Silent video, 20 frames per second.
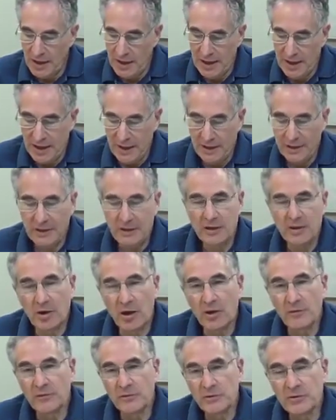and it
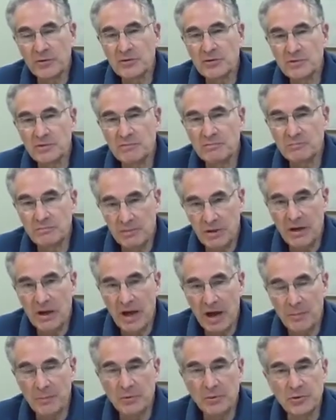offers
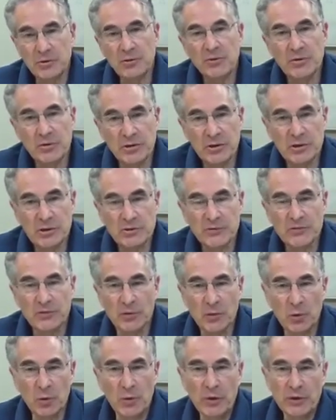many opportunities
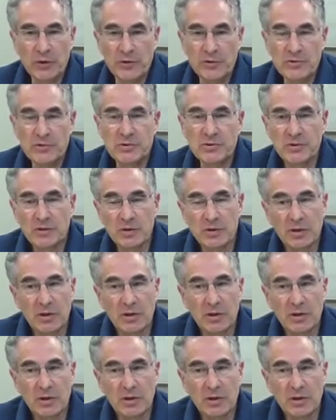for lawyers.